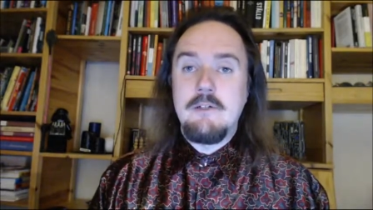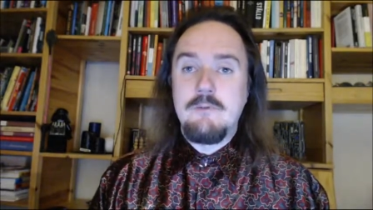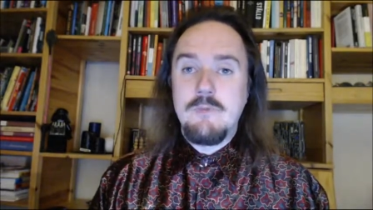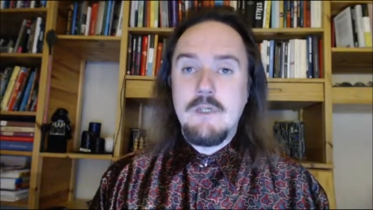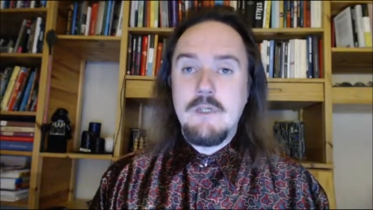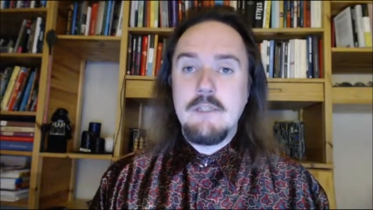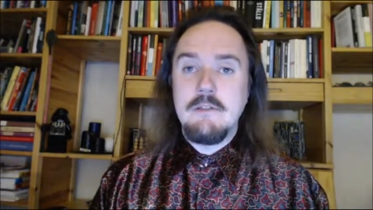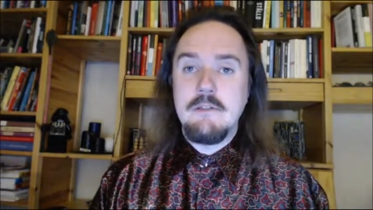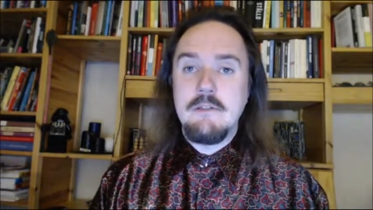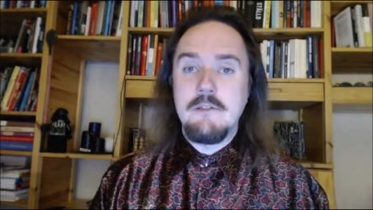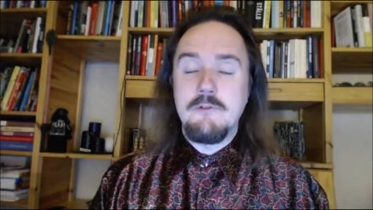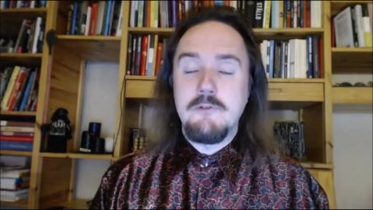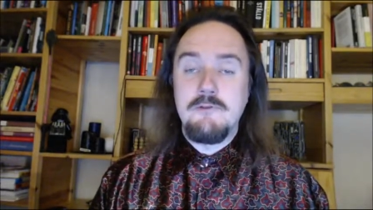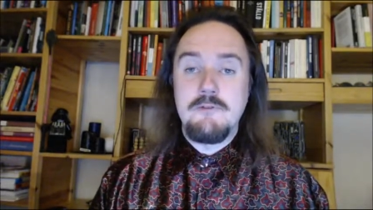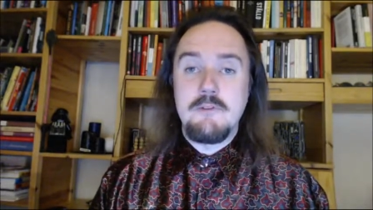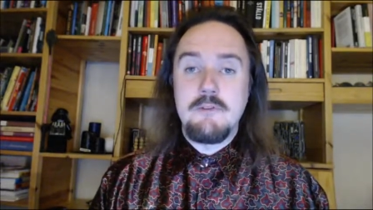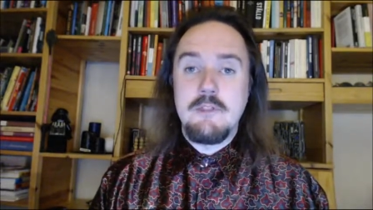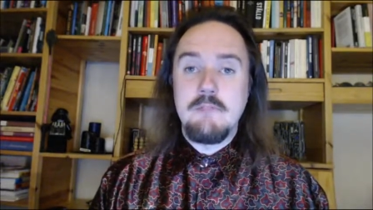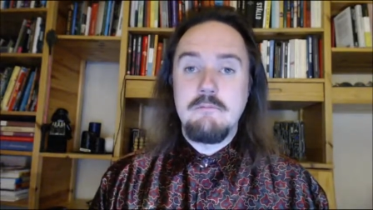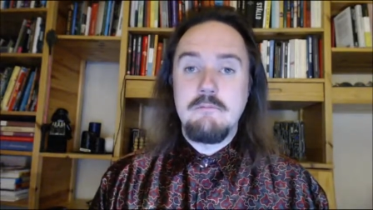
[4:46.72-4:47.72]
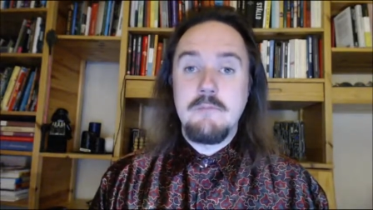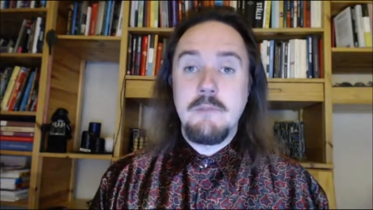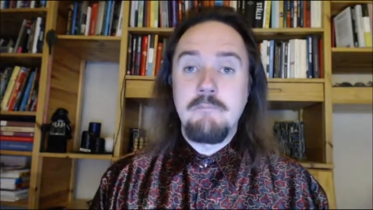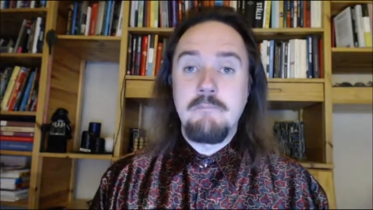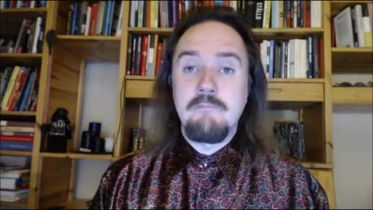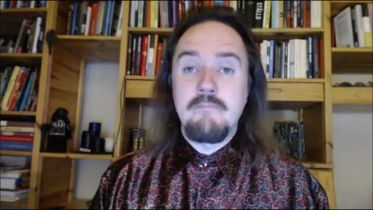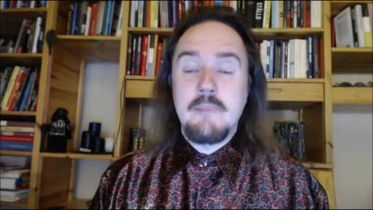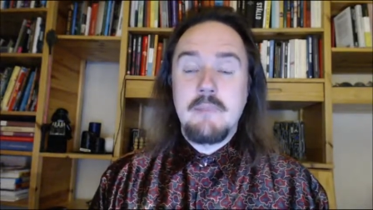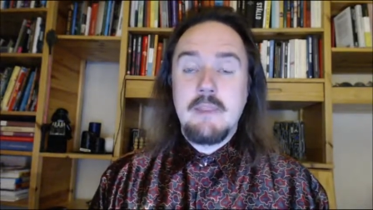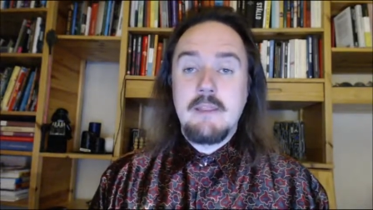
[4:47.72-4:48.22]
One of them
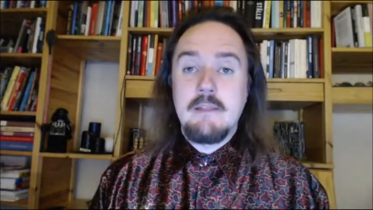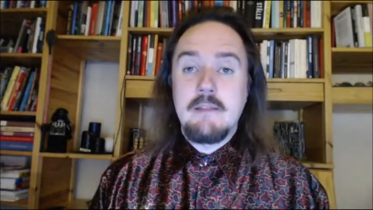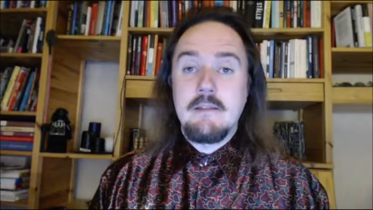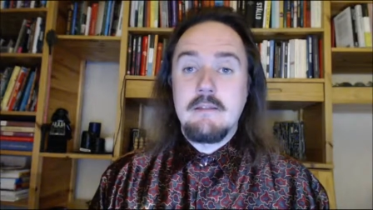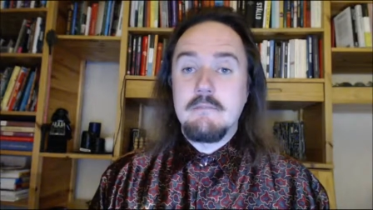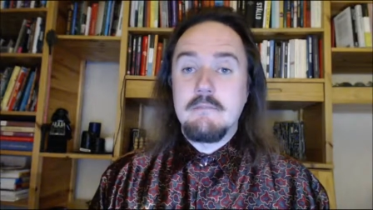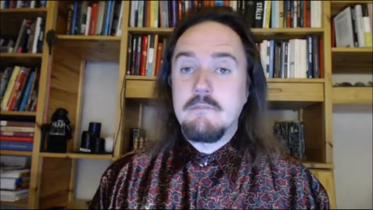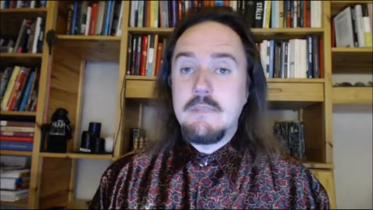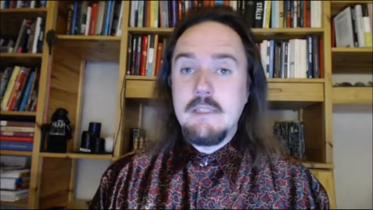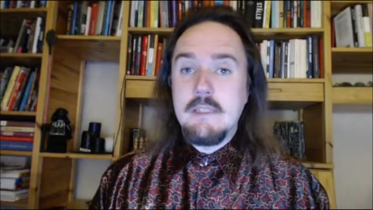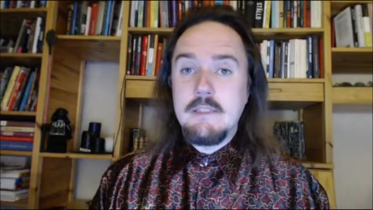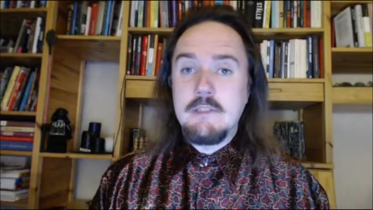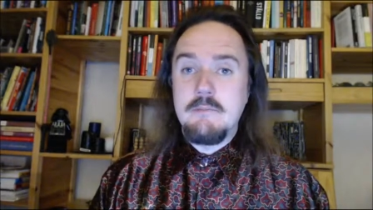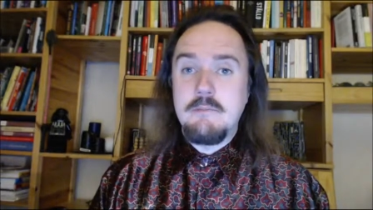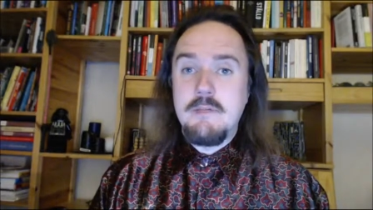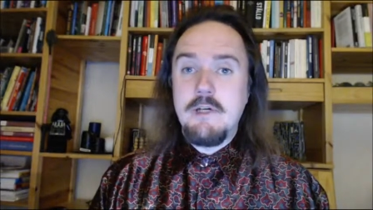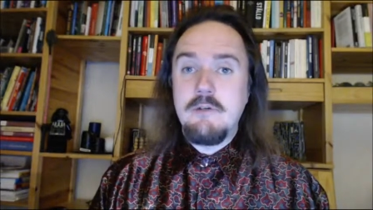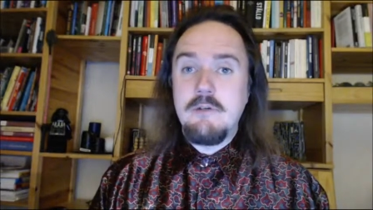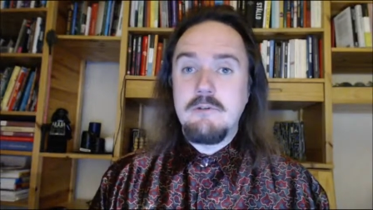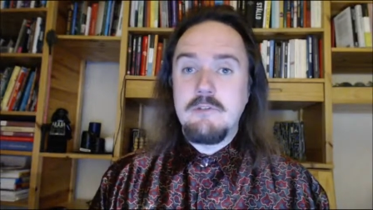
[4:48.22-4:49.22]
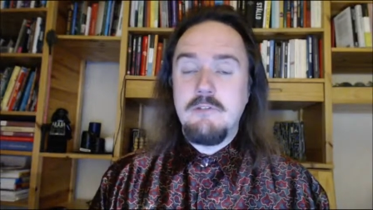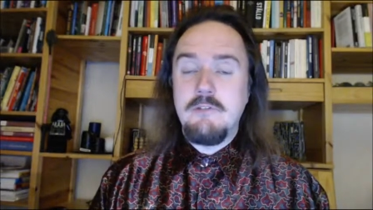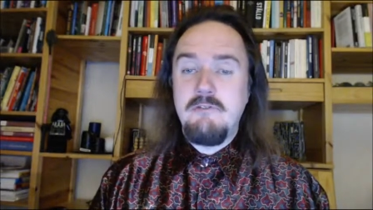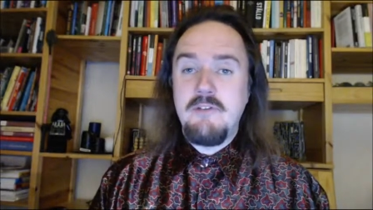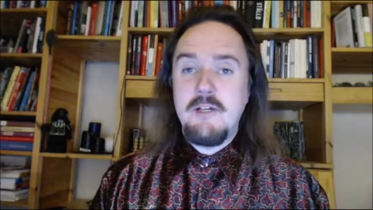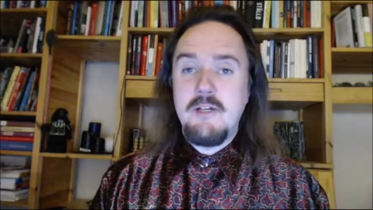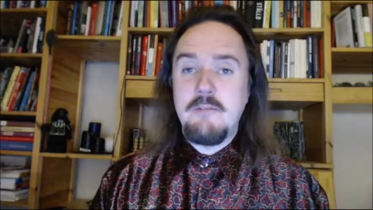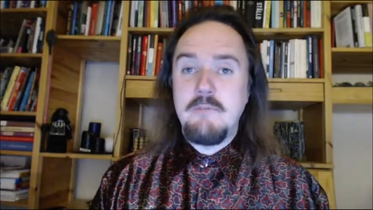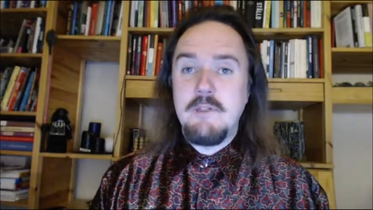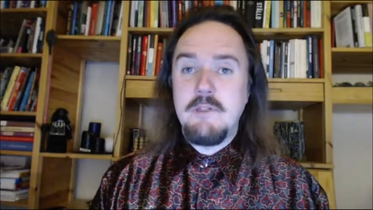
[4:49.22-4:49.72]
is about a
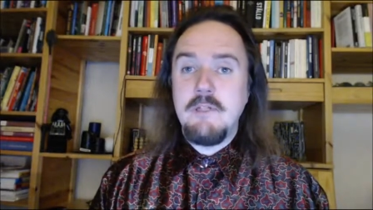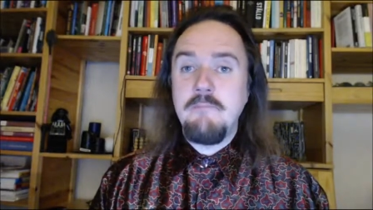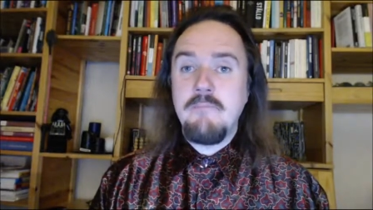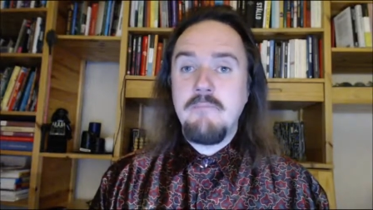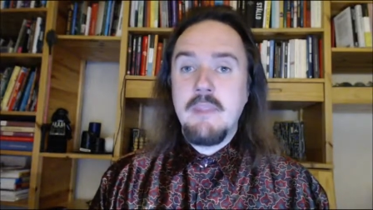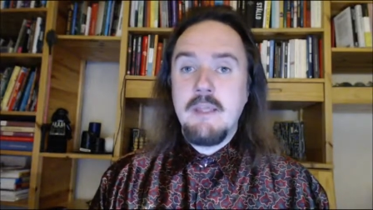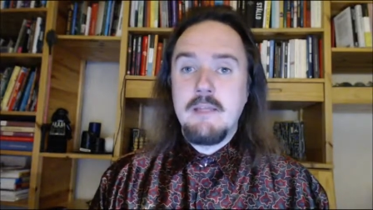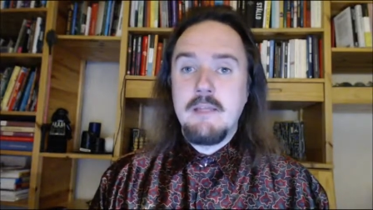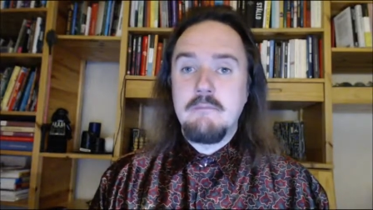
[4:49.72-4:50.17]
family,